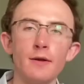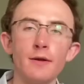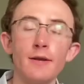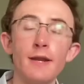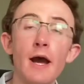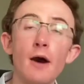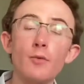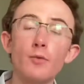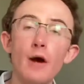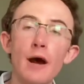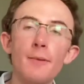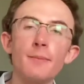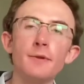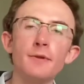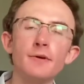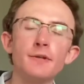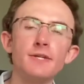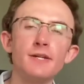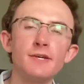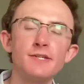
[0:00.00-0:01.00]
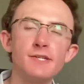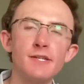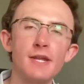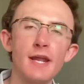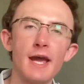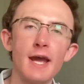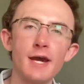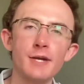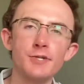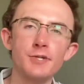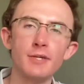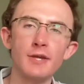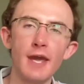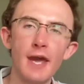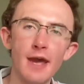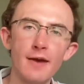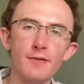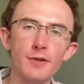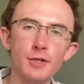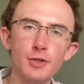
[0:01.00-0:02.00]
Now, Robinhood doesn't actually
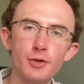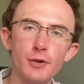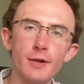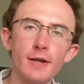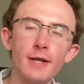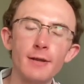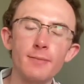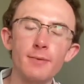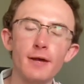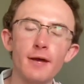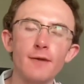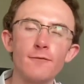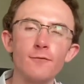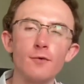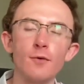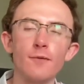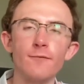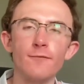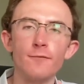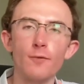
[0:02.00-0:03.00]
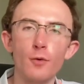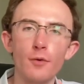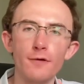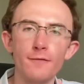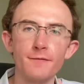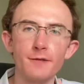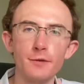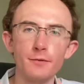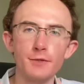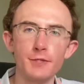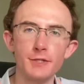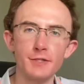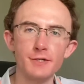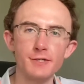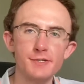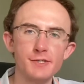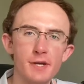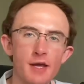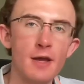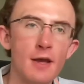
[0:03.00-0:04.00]
have a trading platform for
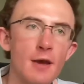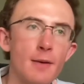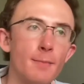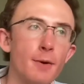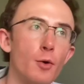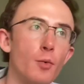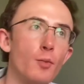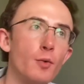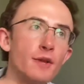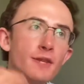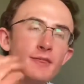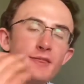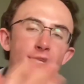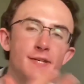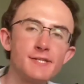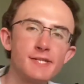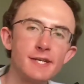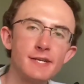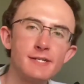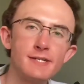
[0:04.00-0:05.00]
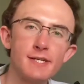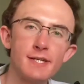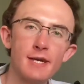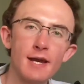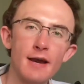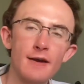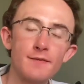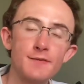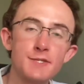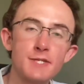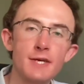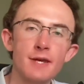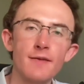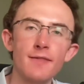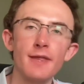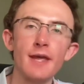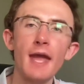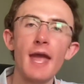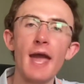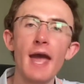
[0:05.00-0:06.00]
futures, but with these ETFs,
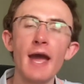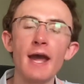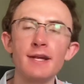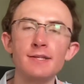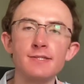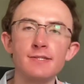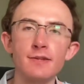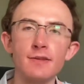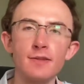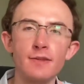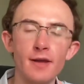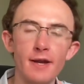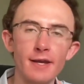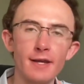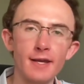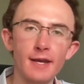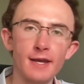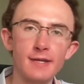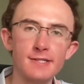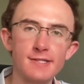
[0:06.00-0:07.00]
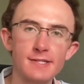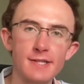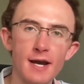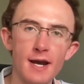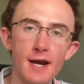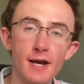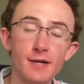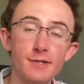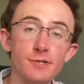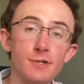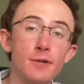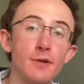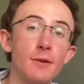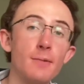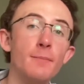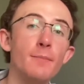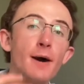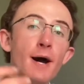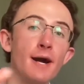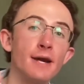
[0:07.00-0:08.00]
they act like a stock, so you
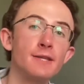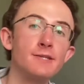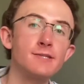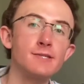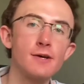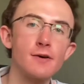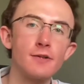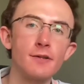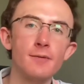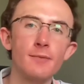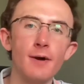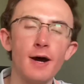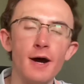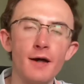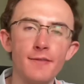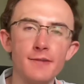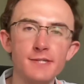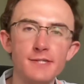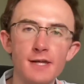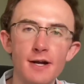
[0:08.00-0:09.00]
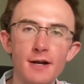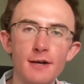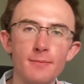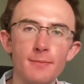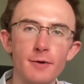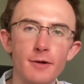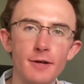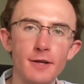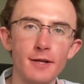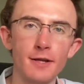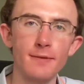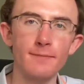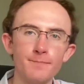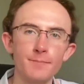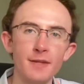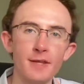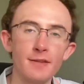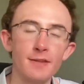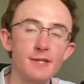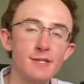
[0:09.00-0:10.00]
can buy and sell them on the stock market.
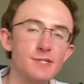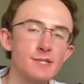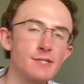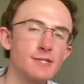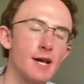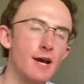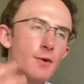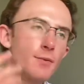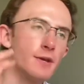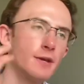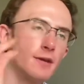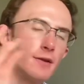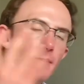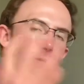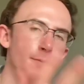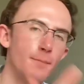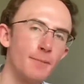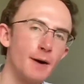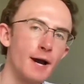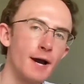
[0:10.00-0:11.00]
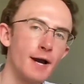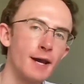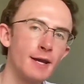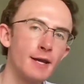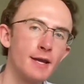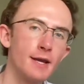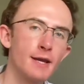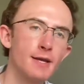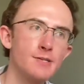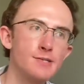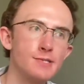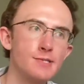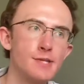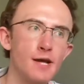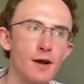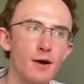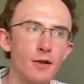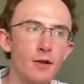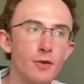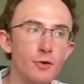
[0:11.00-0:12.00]
This is how we can buy and
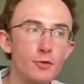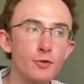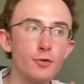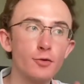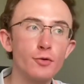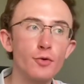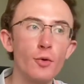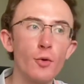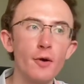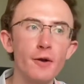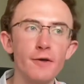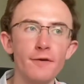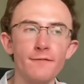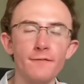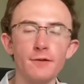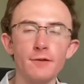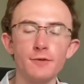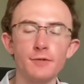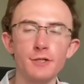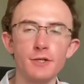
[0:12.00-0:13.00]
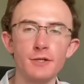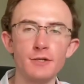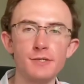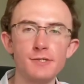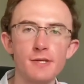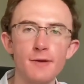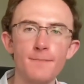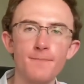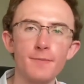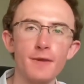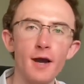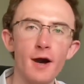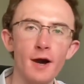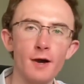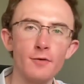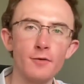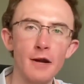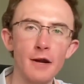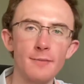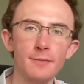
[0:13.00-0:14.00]
sell crude oil futures
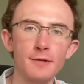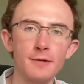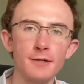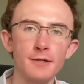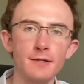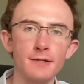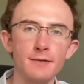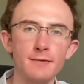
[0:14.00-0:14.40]
on Robinhood.